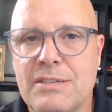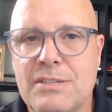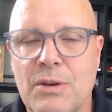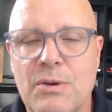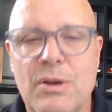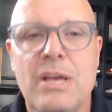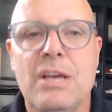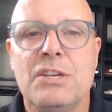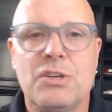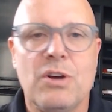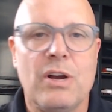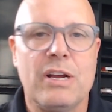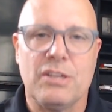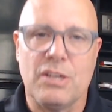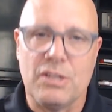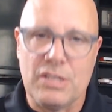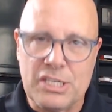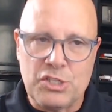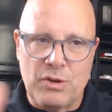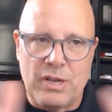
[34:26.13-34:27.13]
So sorry,
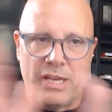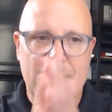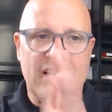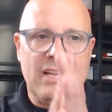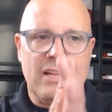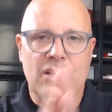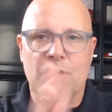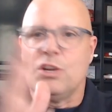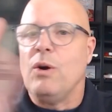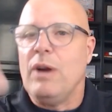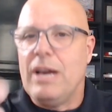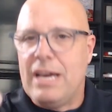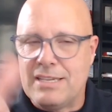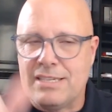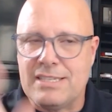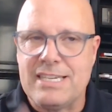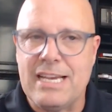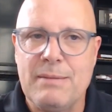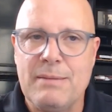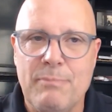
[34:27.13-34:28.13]
though, go
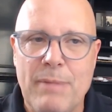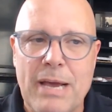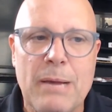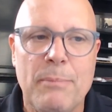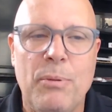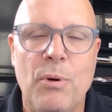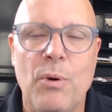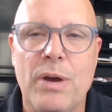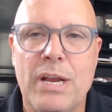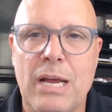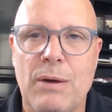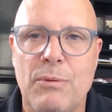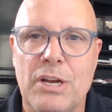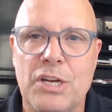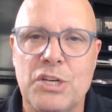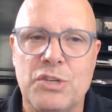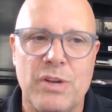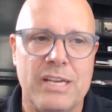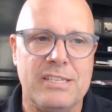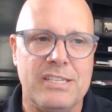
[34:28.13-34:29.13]
ahead. Make a point. I want
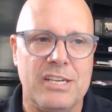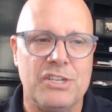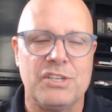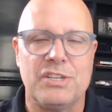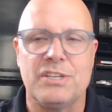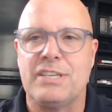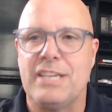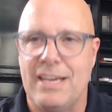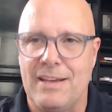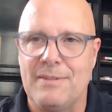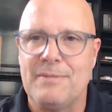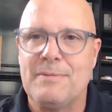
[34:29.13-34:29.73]
to transition.